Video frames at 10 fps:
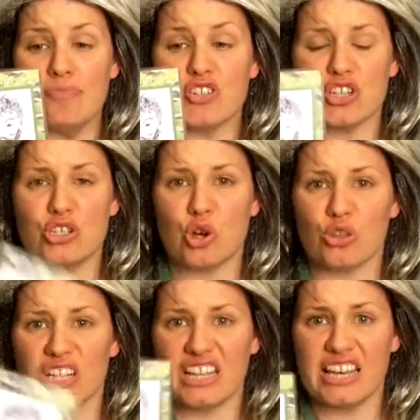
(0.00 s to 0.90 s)
So he's
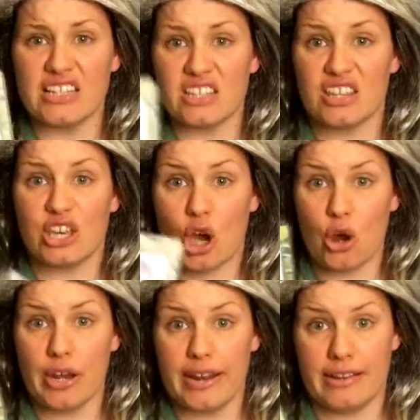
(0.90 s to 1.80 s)
got the legs of the
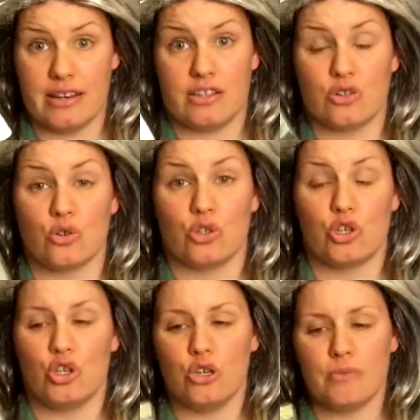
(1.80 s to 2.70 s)
goat, and then he's got the
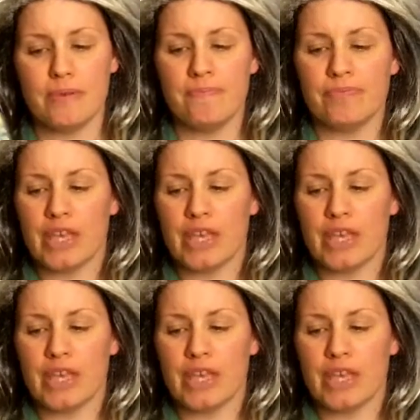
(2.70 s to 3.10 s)
human.